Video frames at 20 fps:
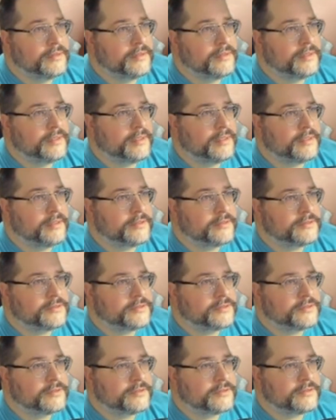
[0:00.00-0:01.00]

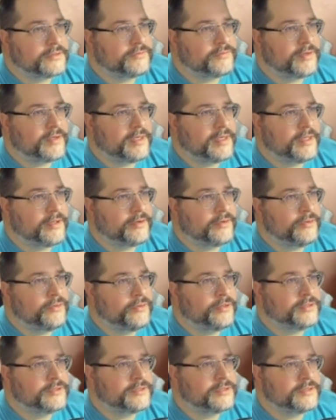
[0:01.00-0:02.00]
Let's find out who
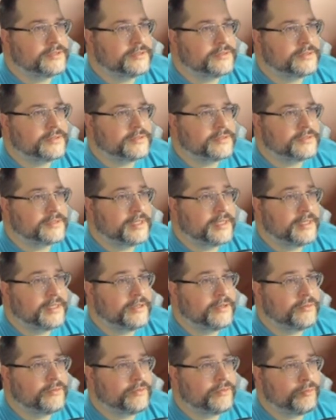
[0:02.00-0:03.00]
this is, because I
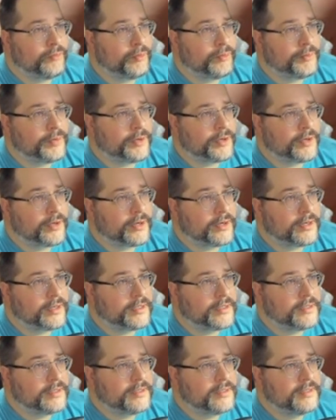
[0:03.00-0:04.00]
don't remember.
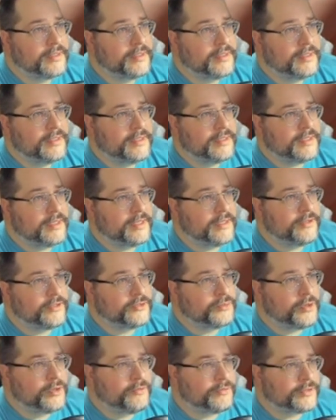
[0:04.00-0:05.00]
In the
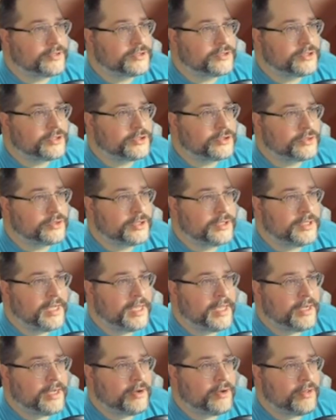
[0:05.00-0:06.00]
21st century,
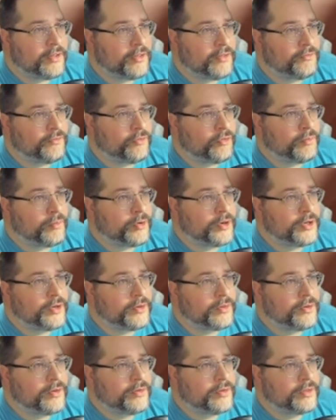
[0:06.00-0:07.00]
Hank Hall,
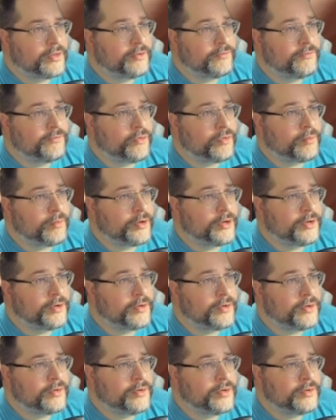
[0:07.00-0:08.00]
the former
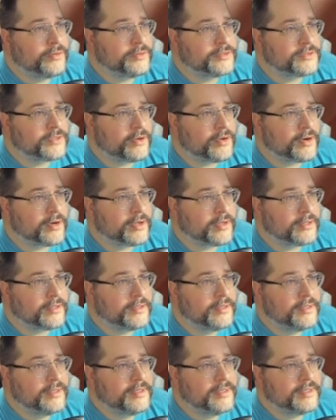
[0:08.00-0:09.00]
hero known as Hawk,
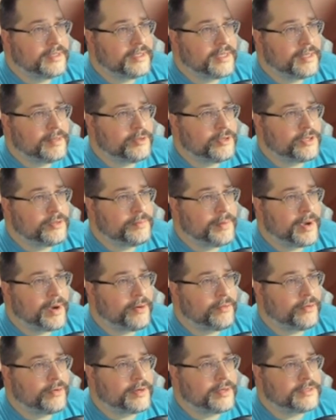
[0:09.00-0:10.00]
came into
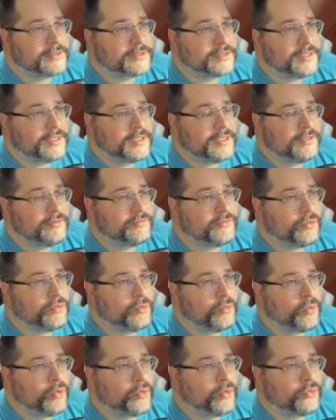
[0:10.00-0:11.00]
power as the evil
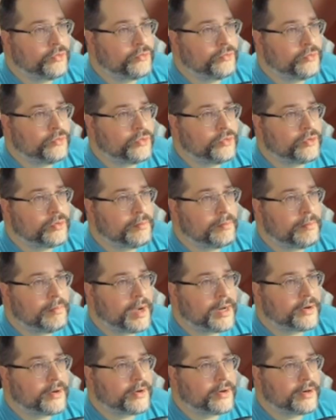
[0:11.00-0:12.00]
world ruler
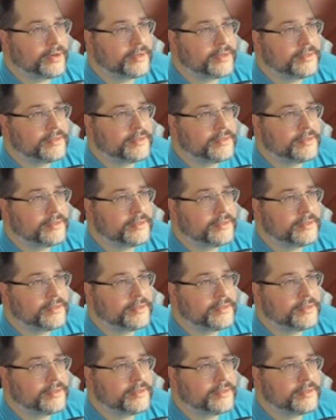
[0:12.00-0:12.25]
Monarch.